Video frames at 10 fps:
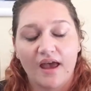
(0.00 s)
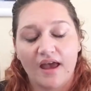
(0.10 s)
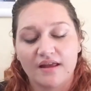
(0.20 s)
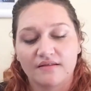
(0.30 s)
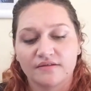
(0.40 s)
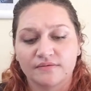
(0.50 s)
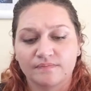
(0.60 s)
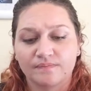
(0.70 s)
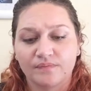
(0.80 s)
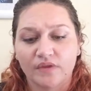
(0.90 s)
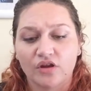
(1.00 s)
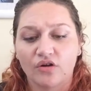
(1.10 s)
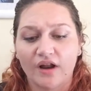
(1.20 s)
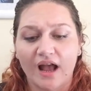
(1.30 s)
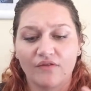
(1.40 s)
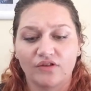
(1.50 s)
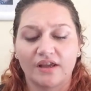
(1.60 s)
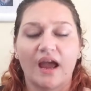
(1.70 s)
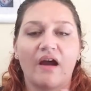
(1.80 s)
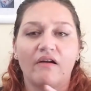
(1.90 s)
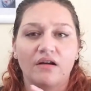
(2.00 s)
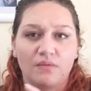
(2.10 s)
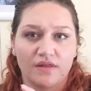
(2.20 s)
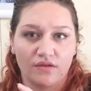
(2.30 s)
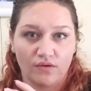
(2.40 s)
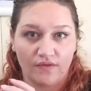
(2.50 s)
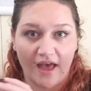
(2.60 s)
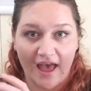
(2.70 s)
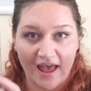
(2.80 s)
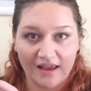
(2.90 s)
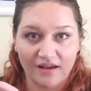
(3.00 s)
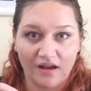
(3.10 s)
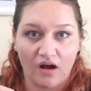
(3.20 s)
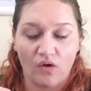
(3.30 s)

And you don't have to carry with you that anger